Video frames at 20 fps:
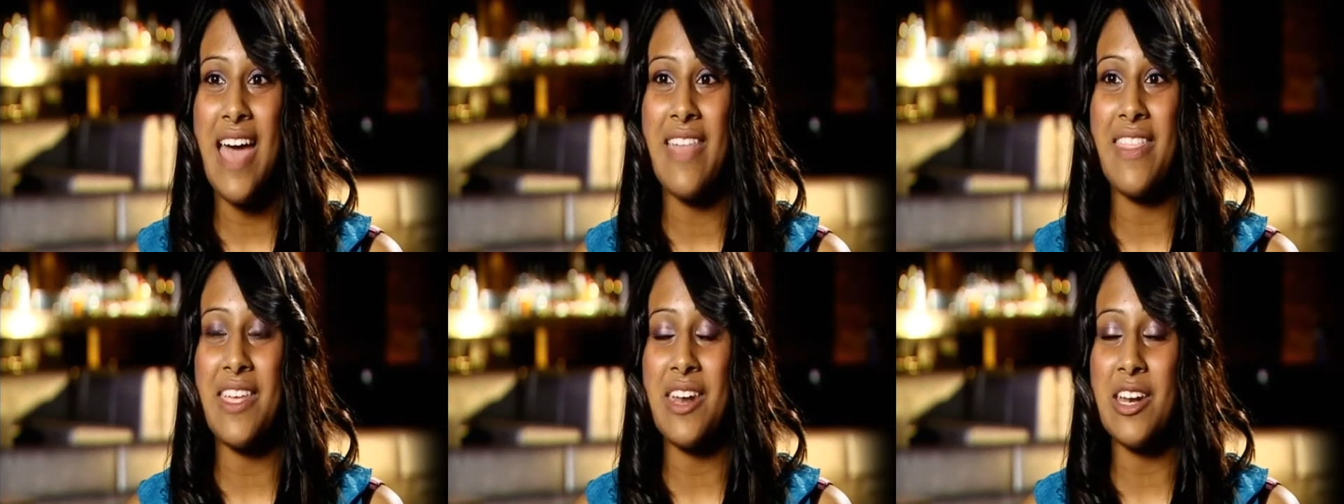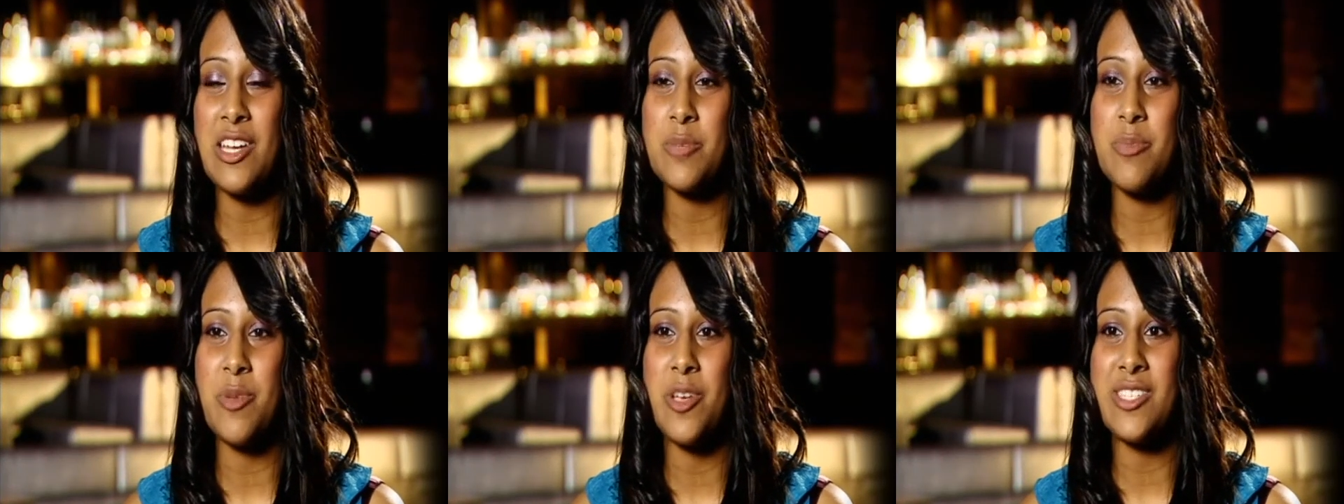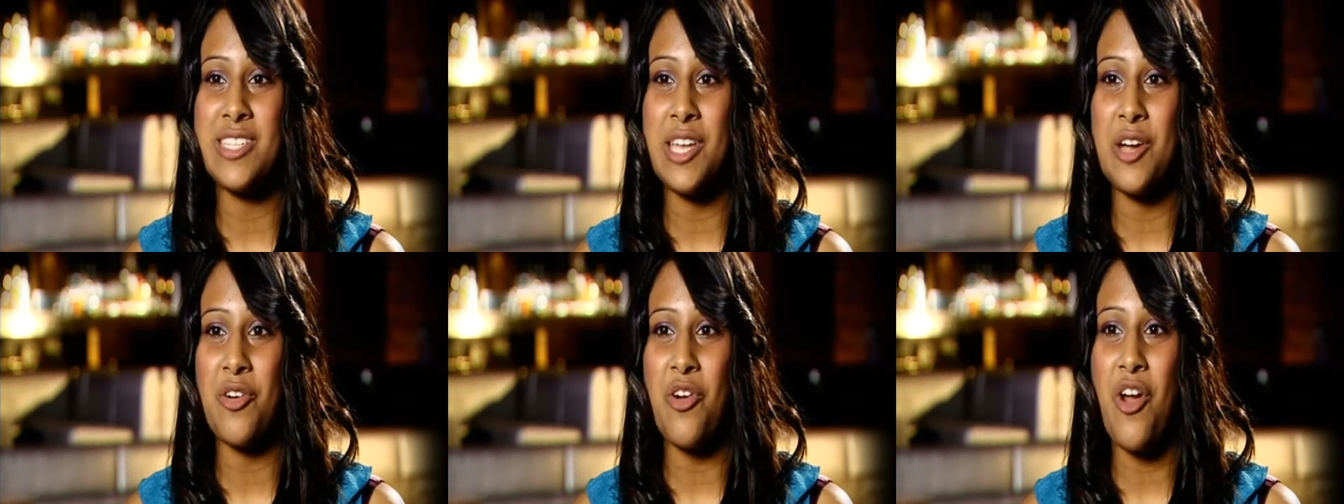And then I just
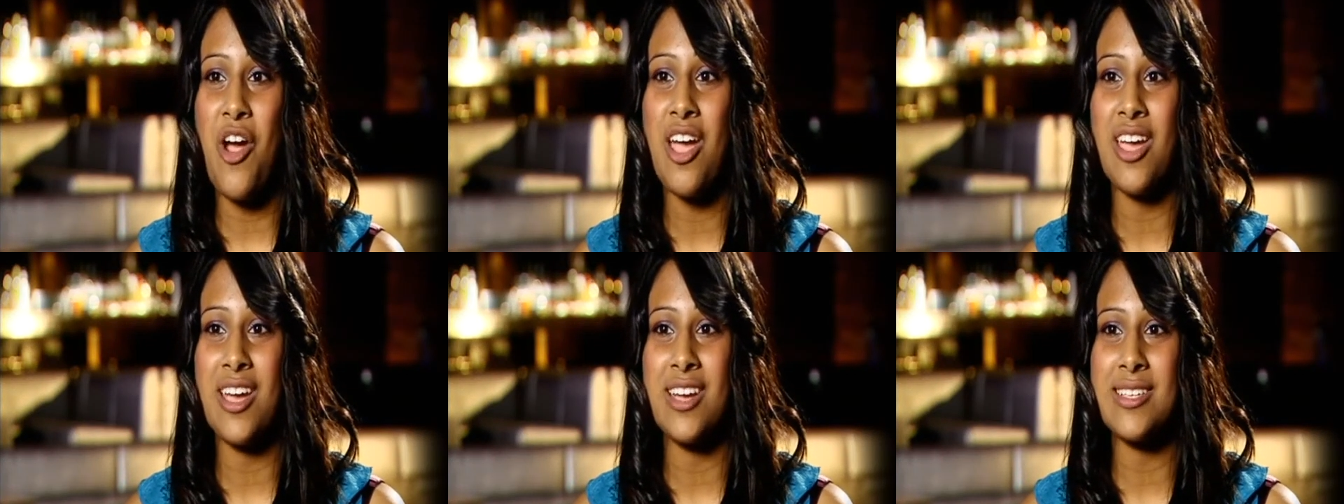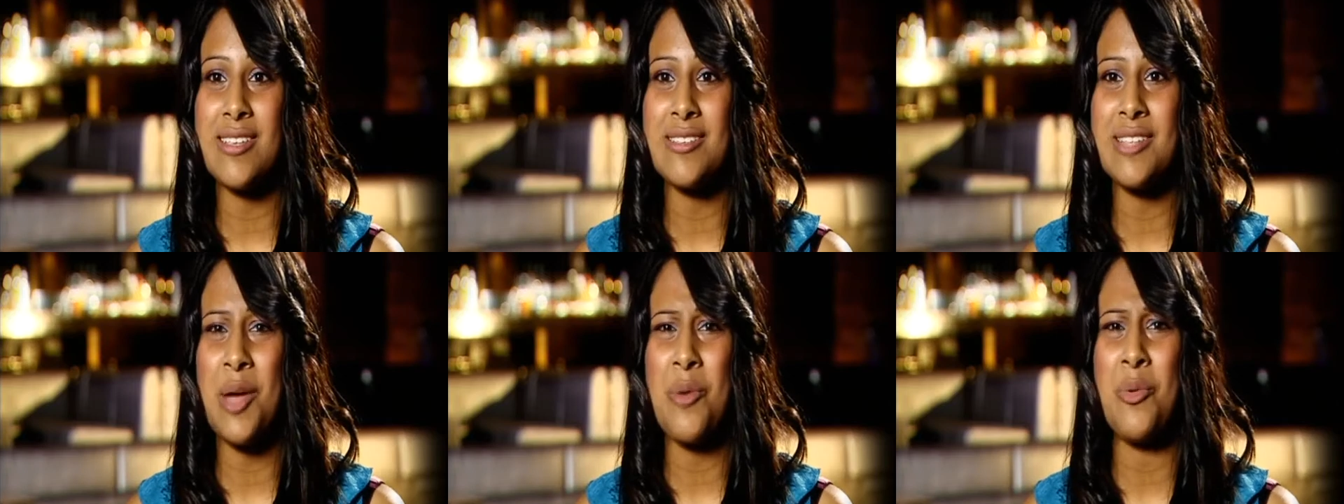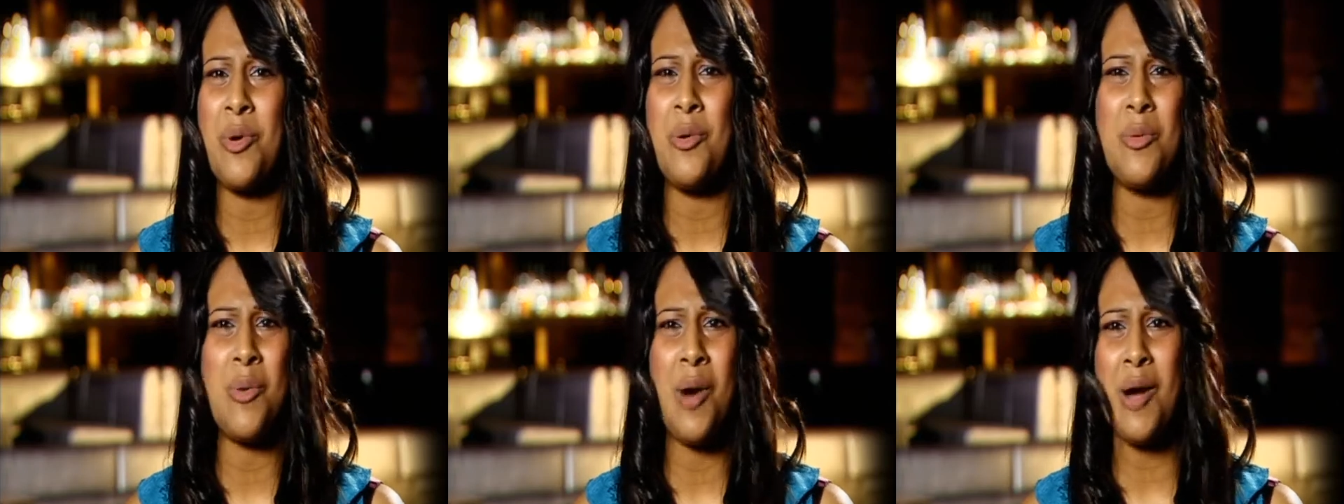burst out crying, because I was
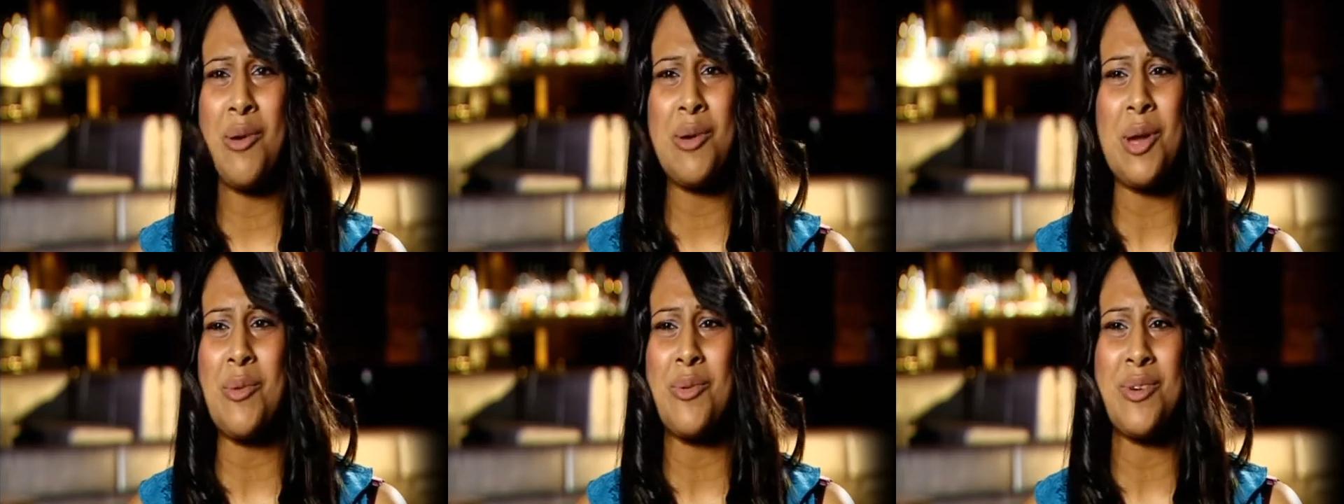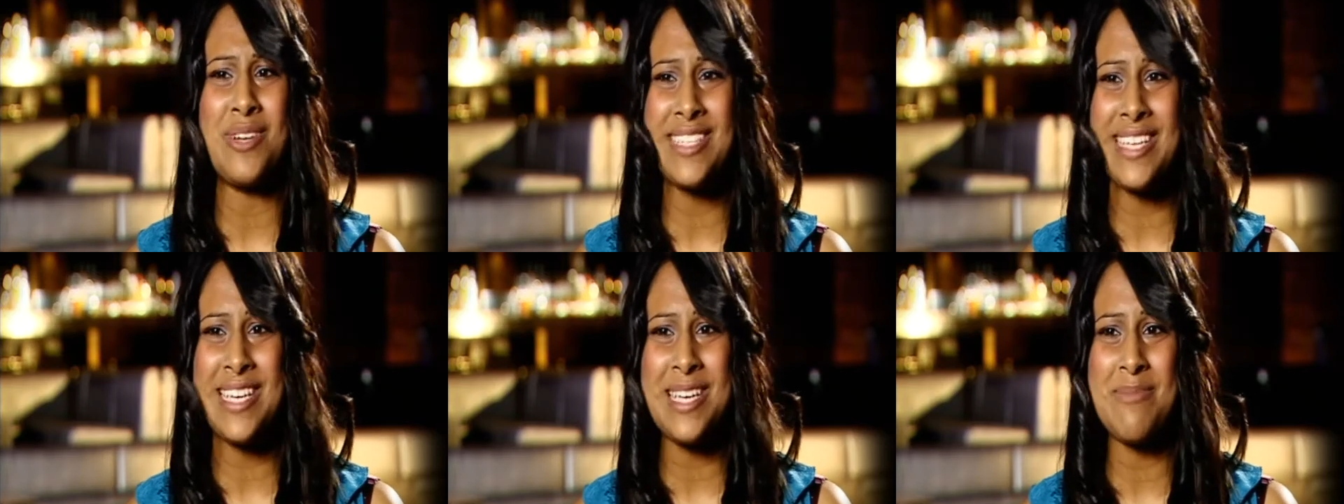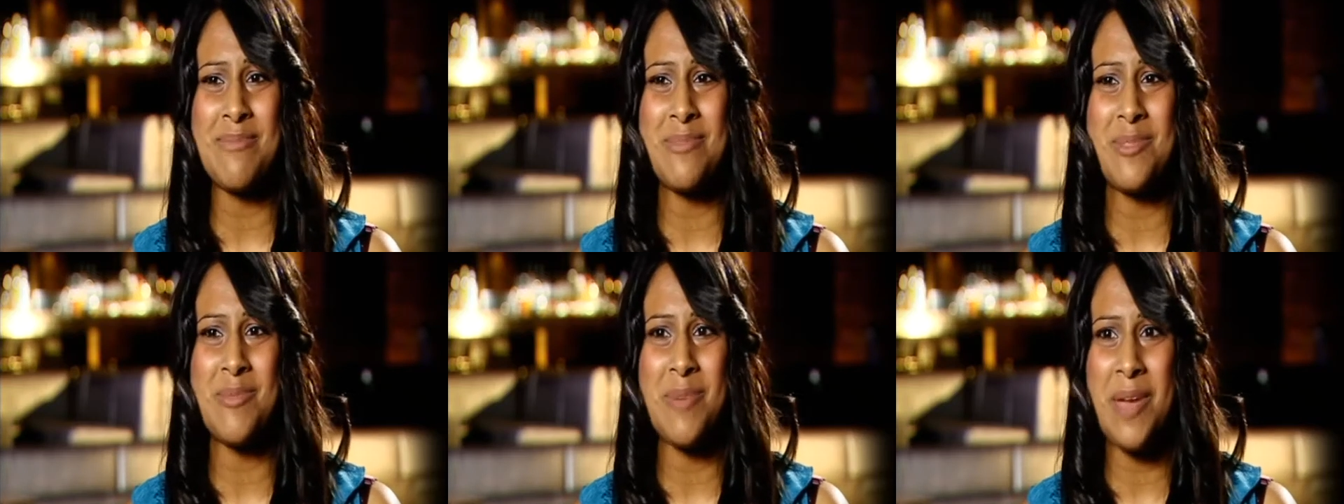like, well, why would I want to
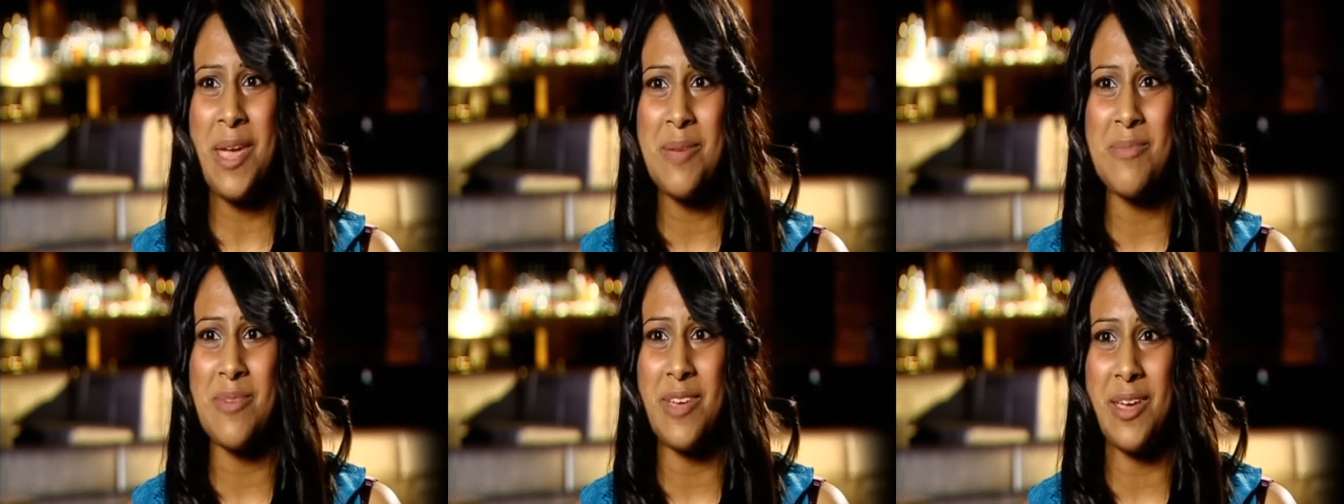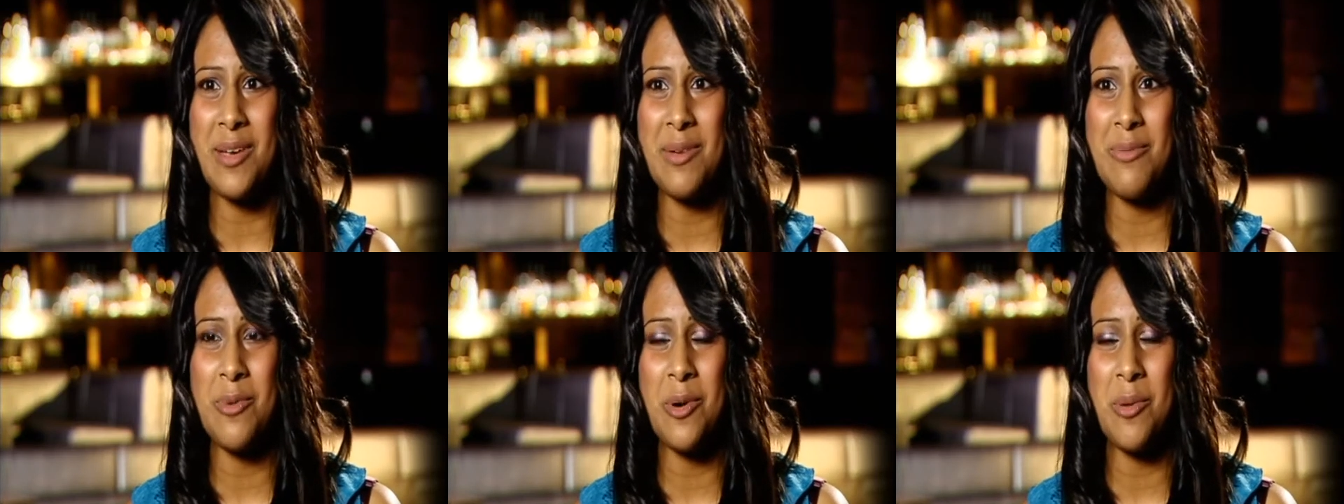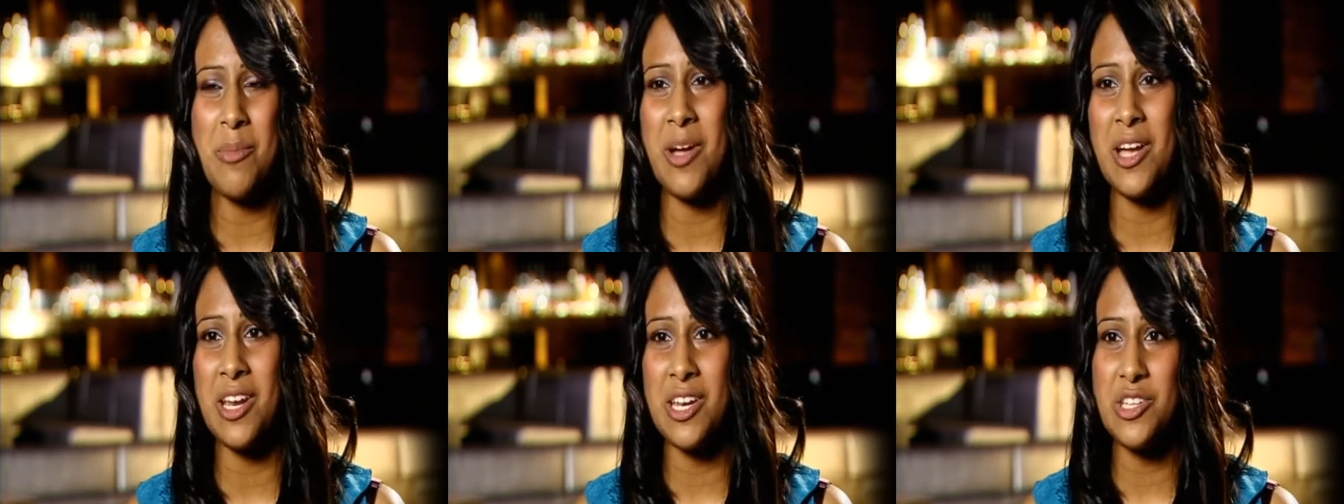keep the baby?
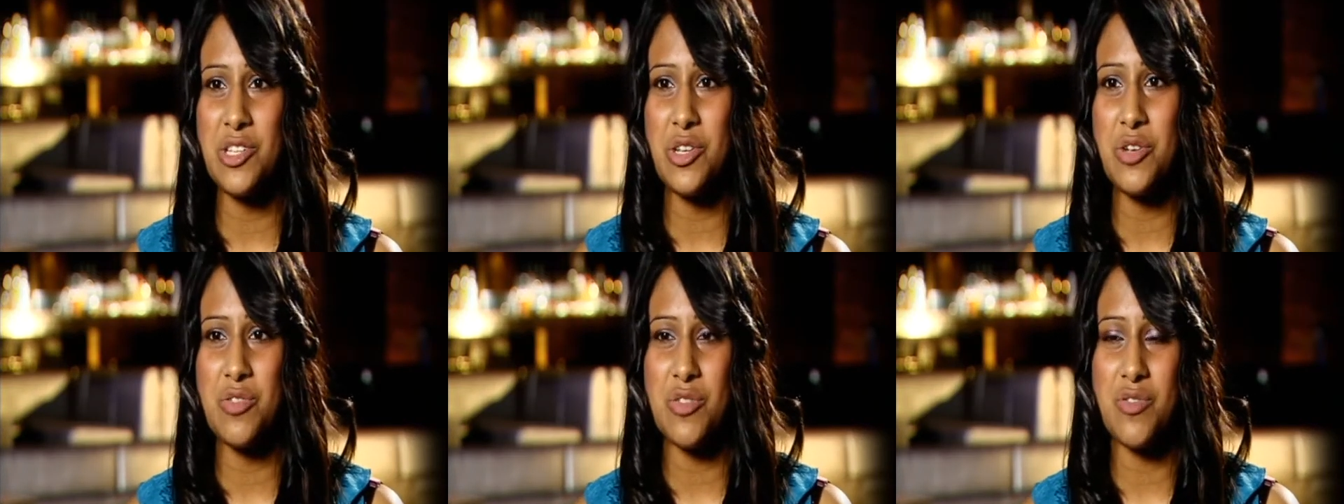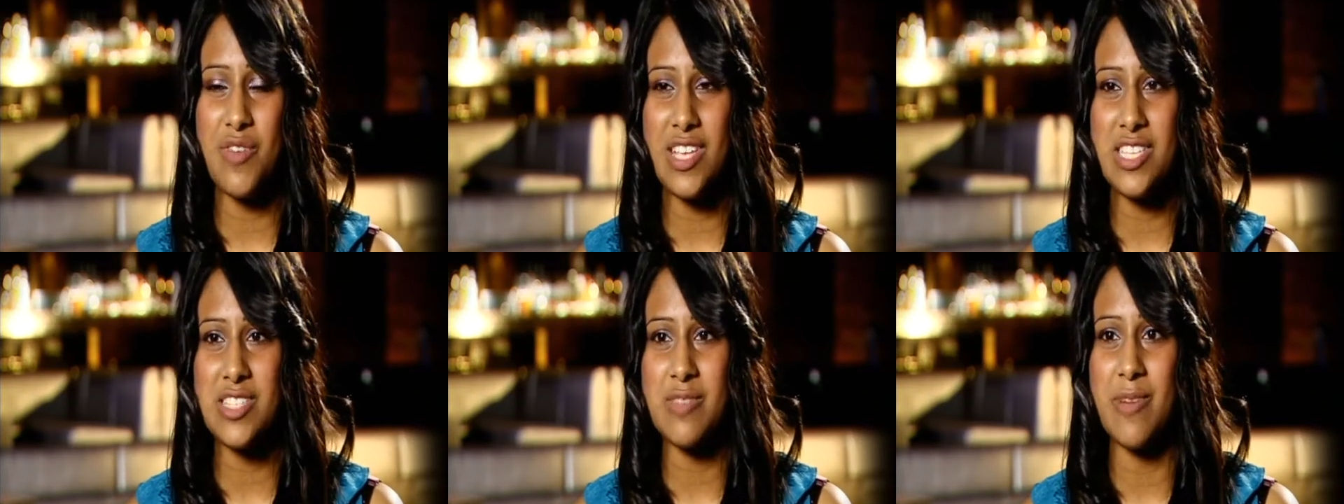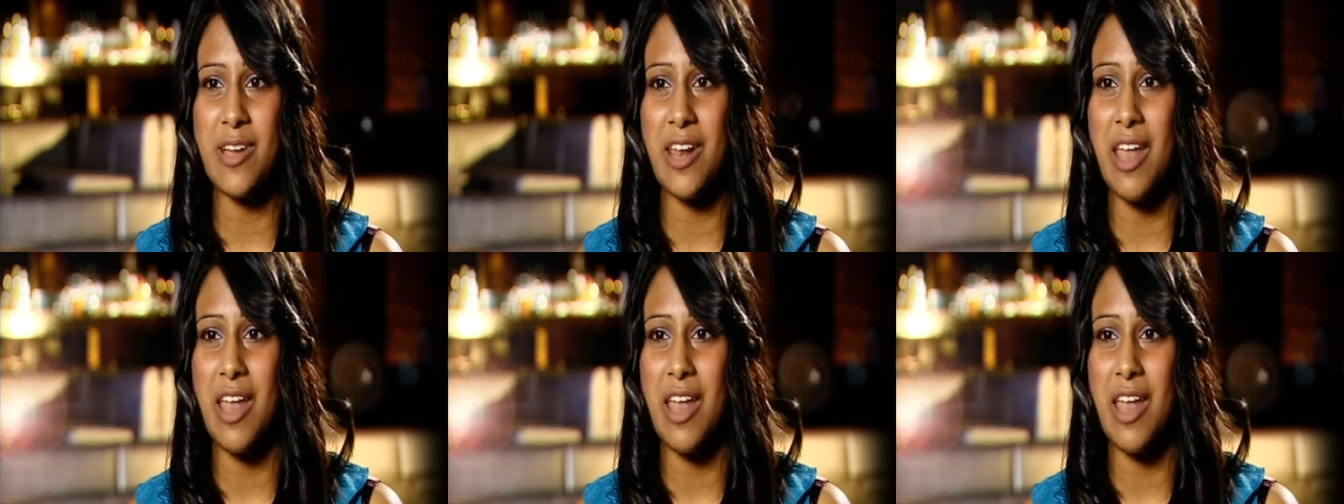What am I going to do with the rest